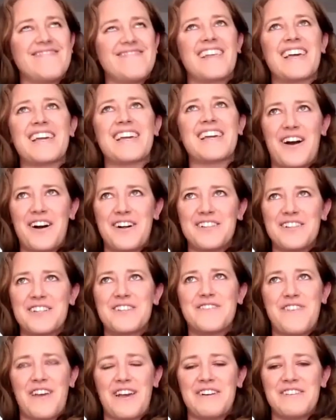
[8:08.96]
like
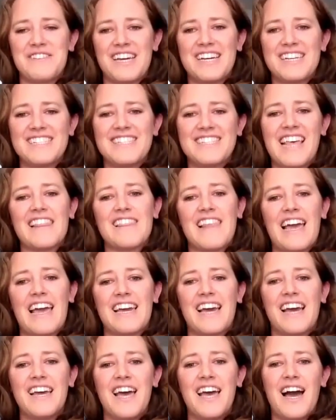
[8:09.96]
college failed us, that like
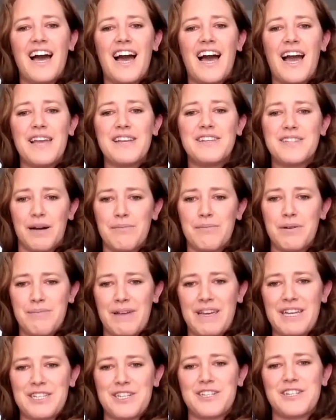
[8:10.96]
I double
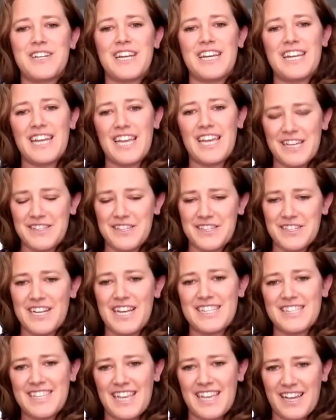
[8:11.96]
majored in English
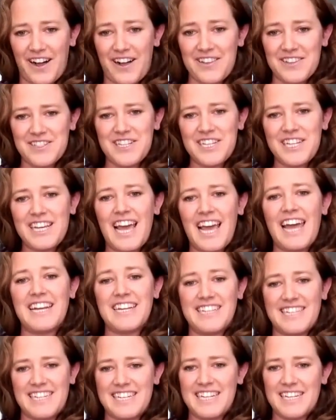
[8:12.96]
and psychology
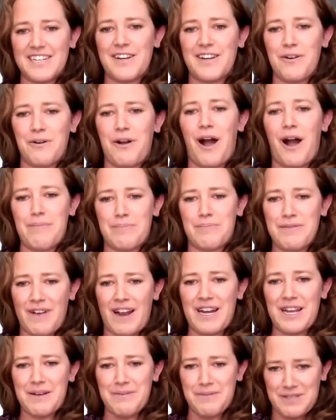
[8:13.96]
and didn't know
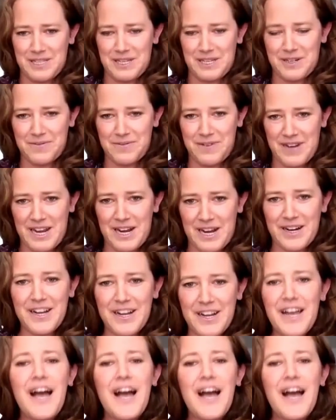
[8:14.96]
copywriting was a career.